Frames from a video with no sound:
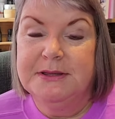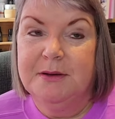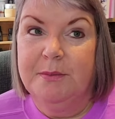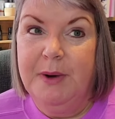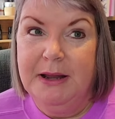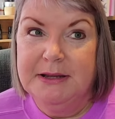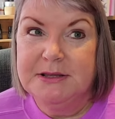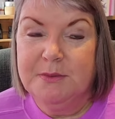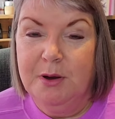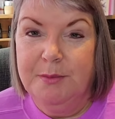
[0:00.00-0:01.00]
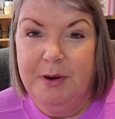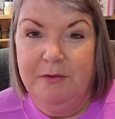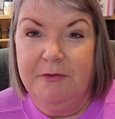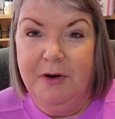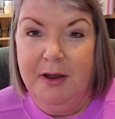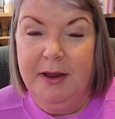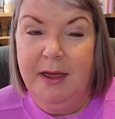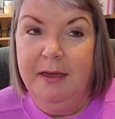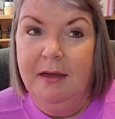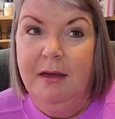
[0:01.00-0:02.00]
So I practiced quite a bit on Friday.